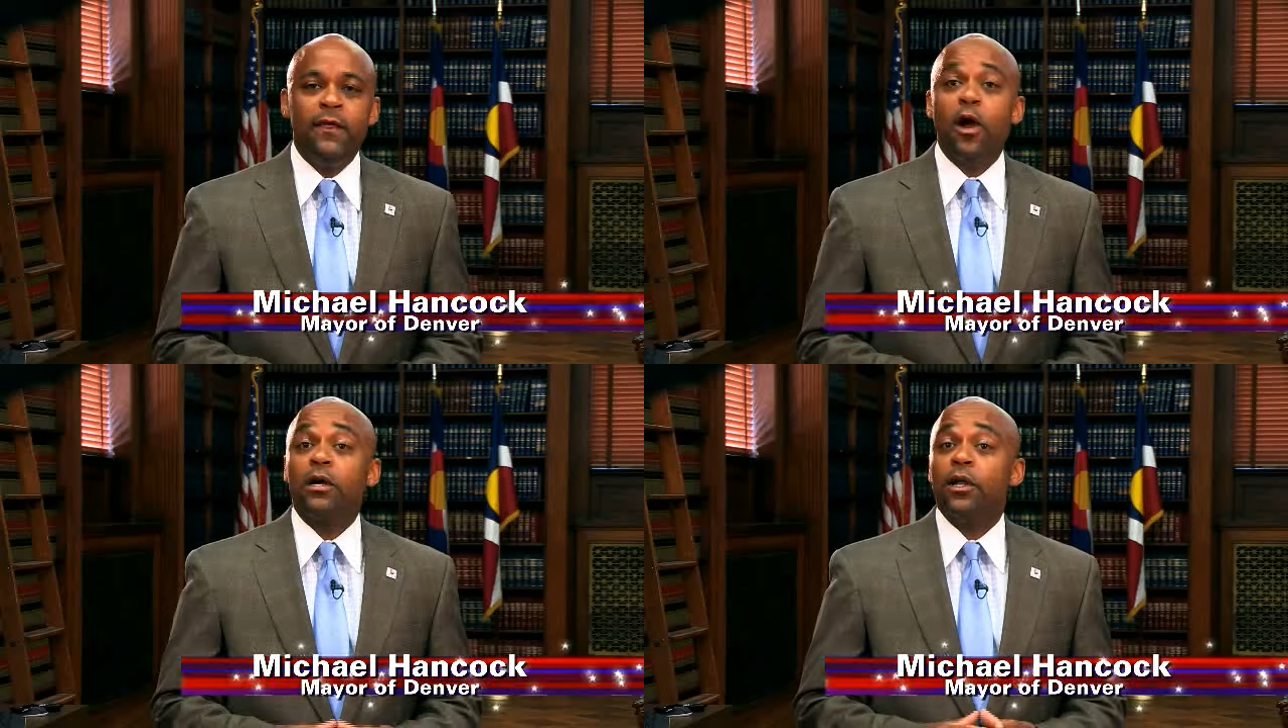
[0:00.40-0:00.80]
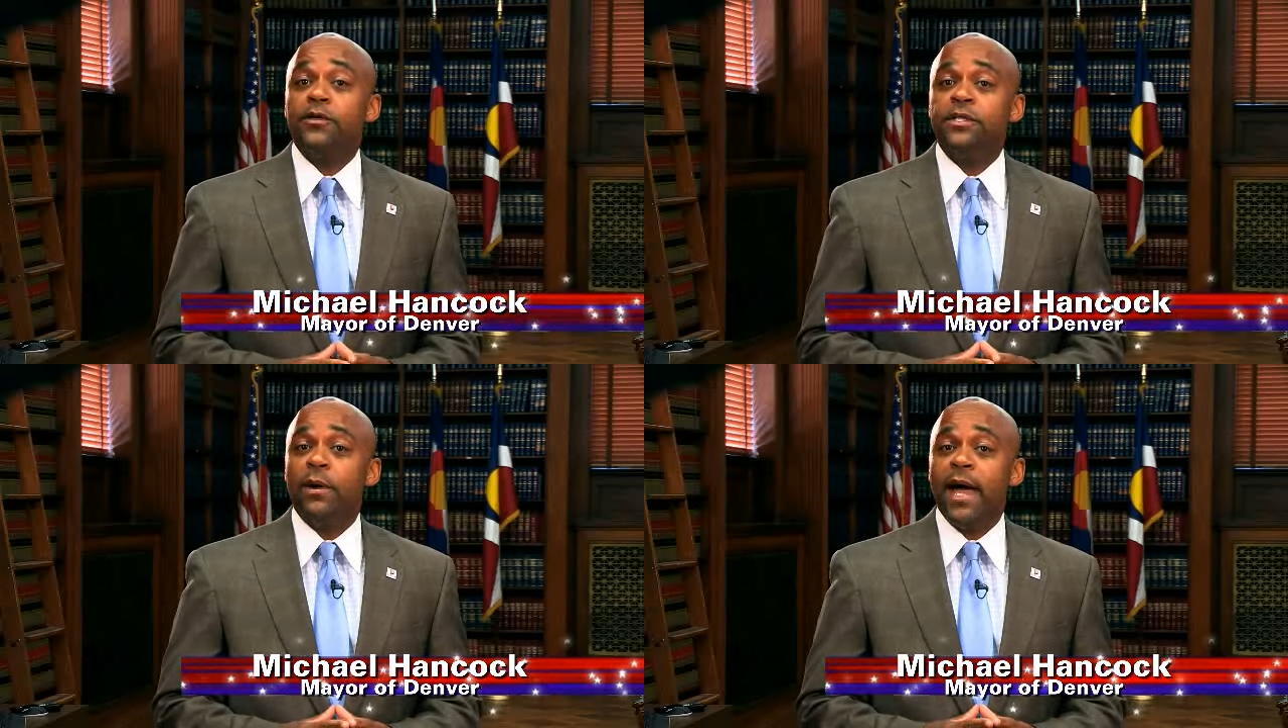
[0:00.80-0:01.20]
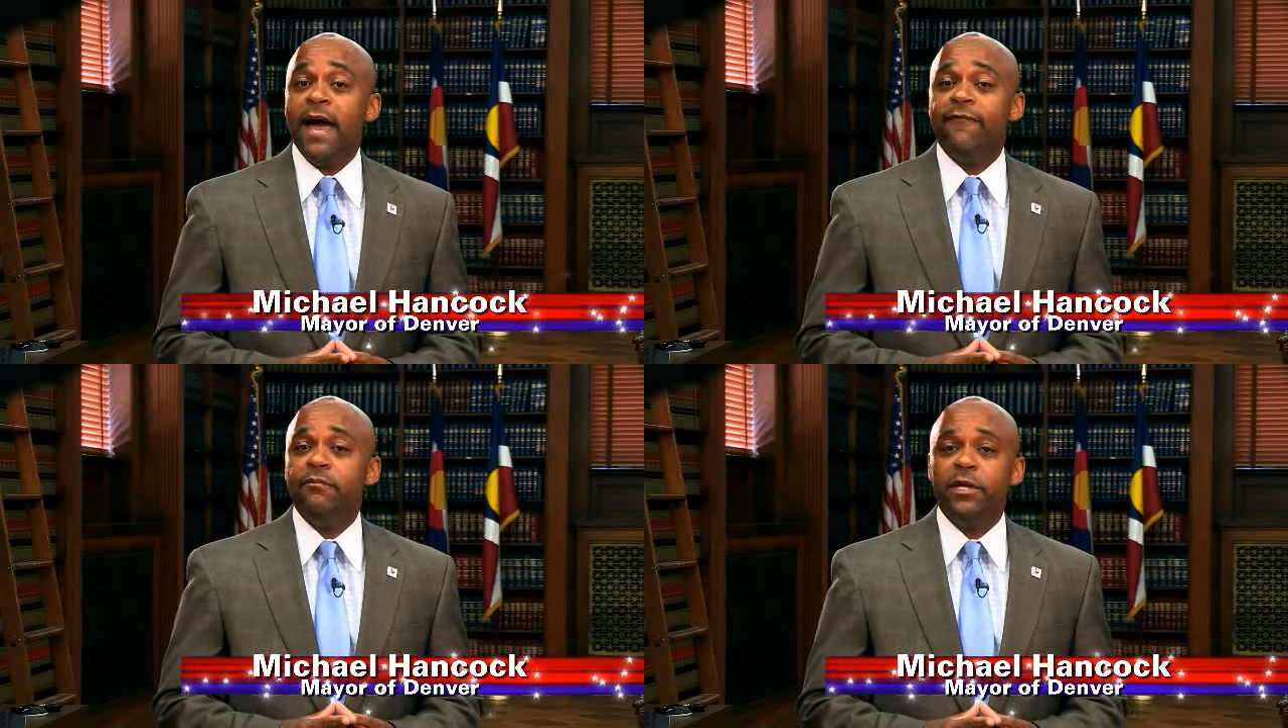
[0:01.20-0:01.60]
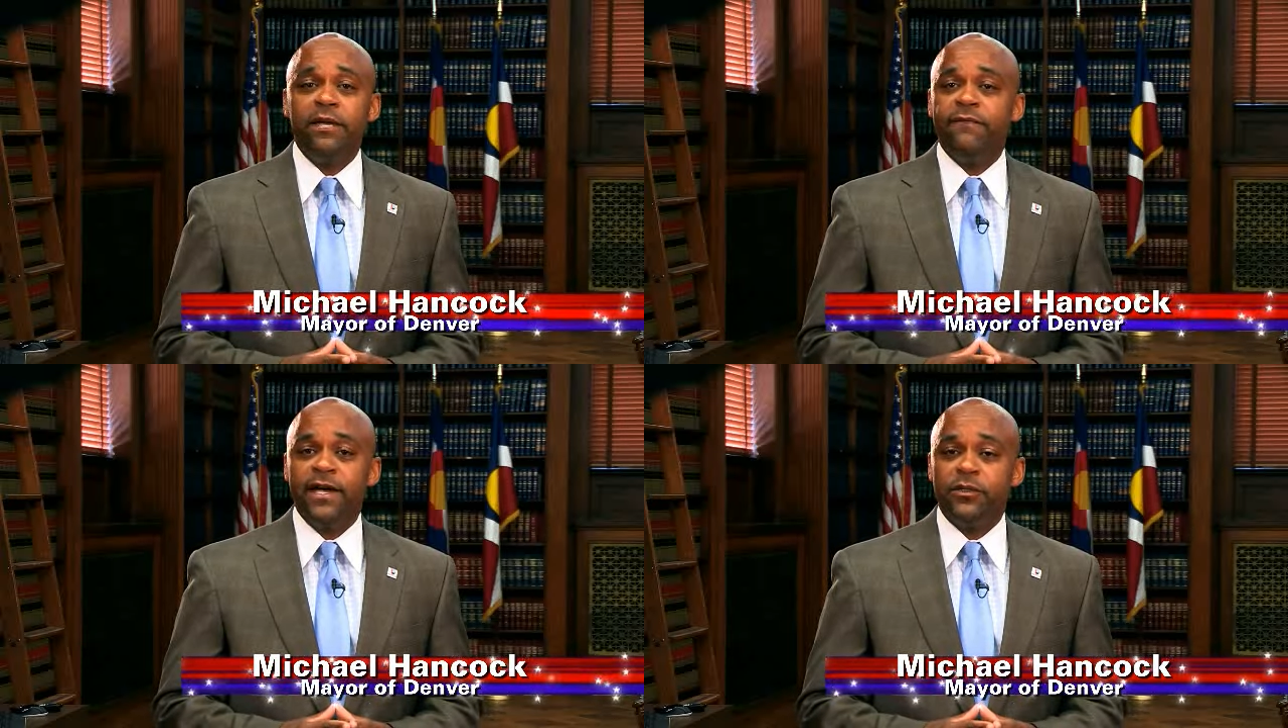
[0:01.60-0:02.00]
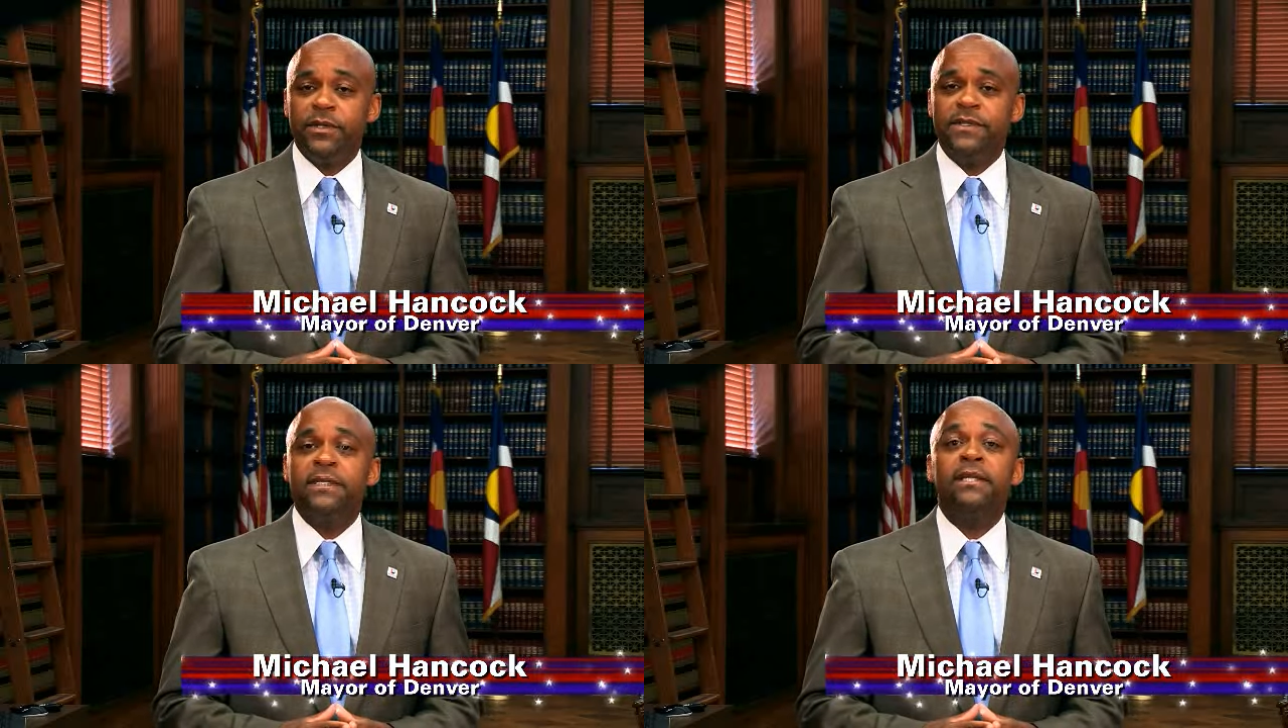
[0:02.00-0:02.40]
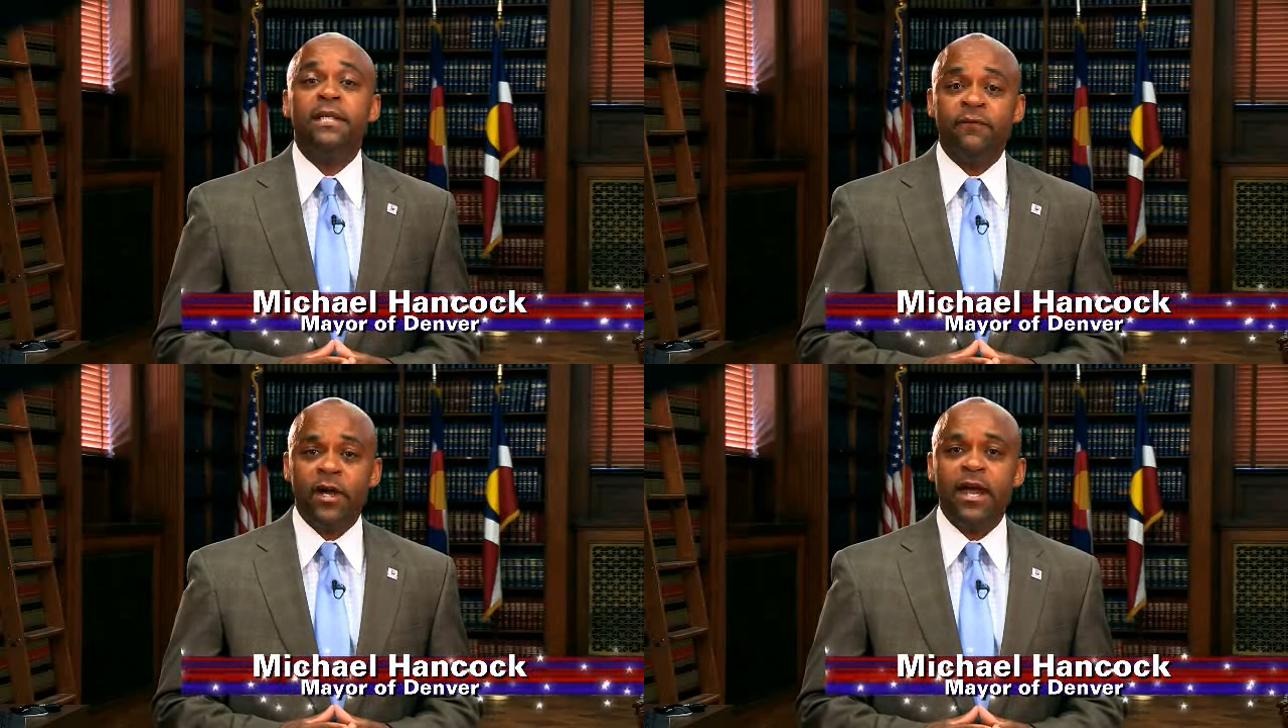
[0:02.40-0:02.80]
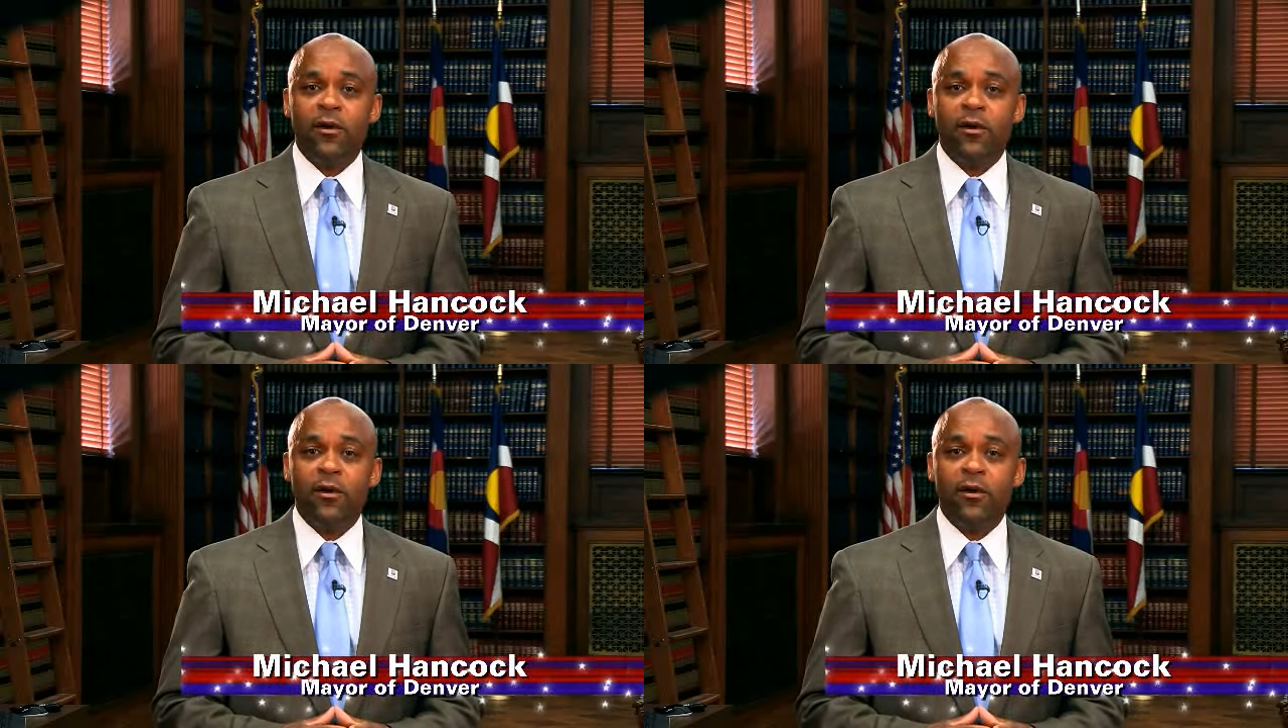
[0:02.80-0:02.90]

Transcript: There are close to 500,000 veterans in the Denver